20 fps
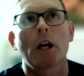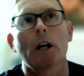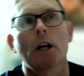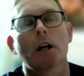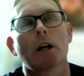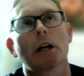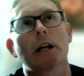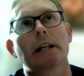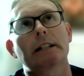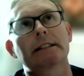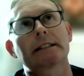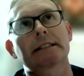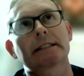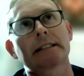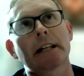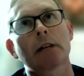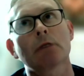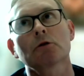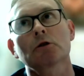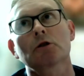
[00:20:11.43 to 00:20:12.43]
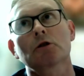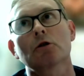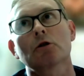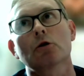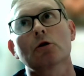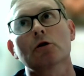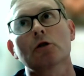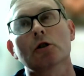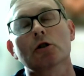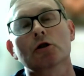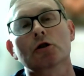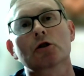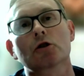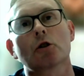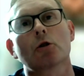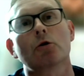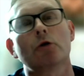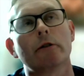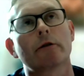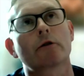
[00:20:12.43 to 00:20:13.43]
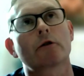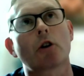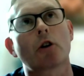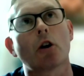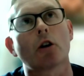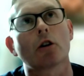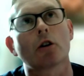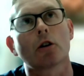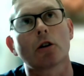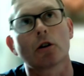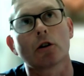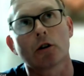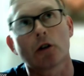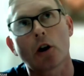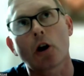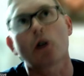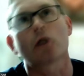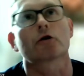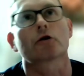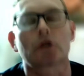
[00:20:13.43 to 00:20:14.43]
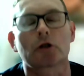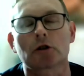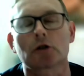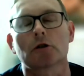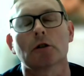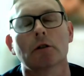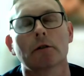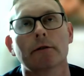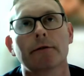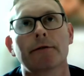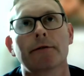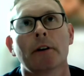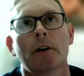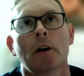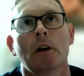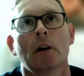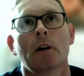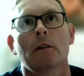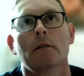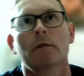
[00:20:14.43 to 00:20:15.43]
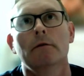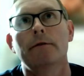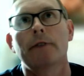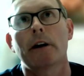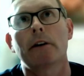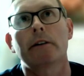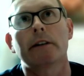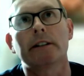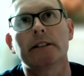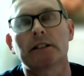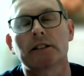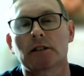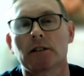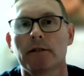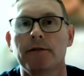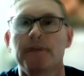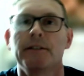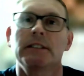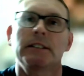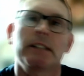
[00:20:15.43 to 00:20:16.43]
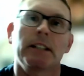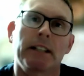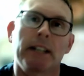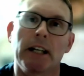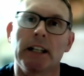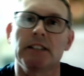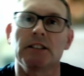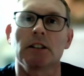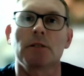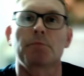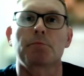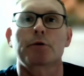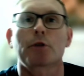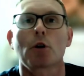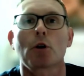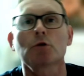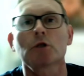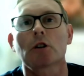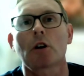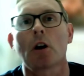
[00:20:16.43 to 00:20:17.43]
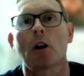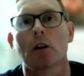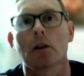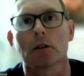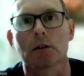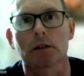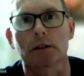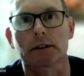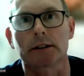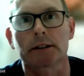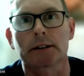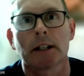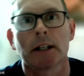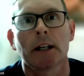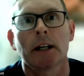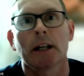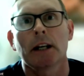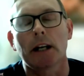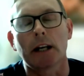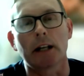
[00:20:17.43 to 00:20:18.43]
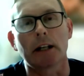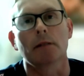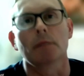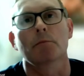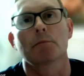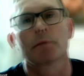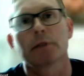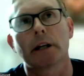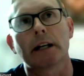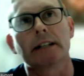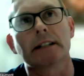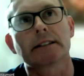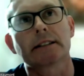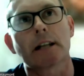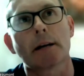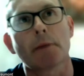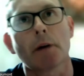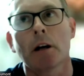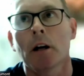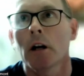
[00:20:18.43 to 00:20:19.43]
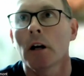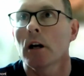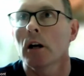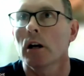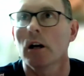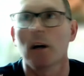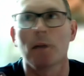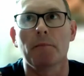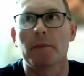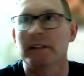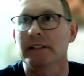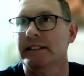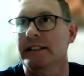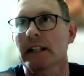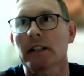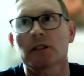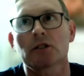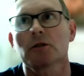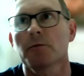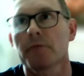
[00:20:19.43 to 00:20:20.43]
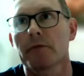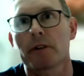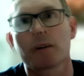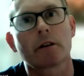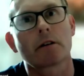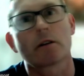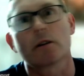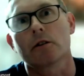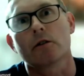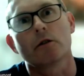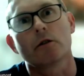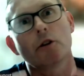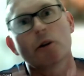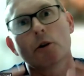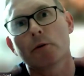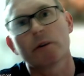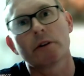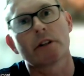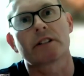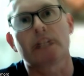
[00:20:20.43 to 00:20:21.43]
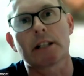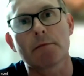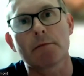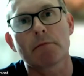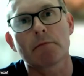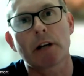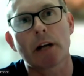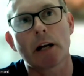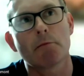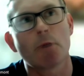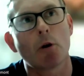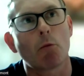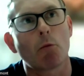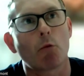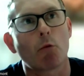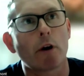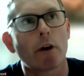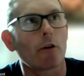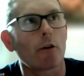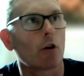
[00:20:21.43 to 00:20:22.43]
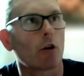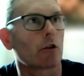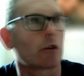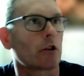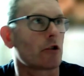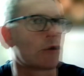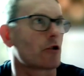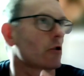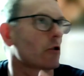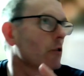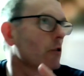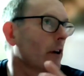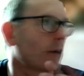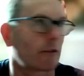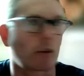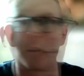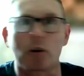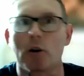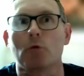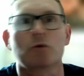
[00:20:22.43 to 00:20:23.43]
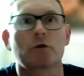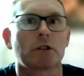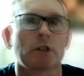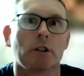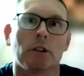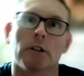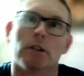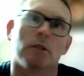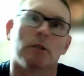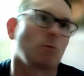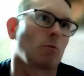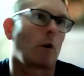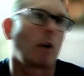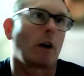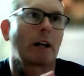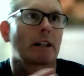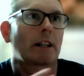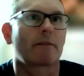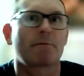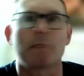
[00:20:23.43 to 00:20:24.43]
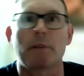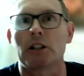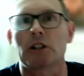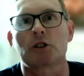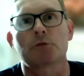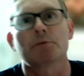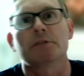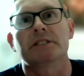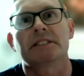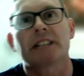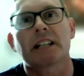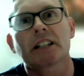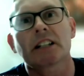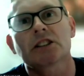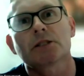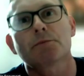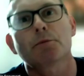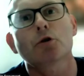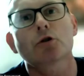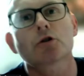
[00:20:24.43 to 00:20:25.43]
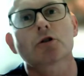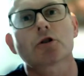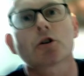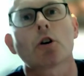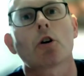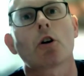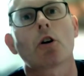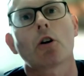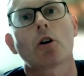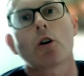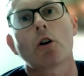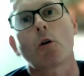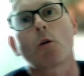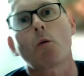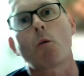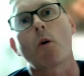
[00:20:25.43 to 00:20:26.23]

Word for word: Uh, it sounds as though you've got lots of very sophisticated protocols in place, Emma. Um, is that something that you and the team came up with, or did you have to go to the wildlife management textbooks, or, or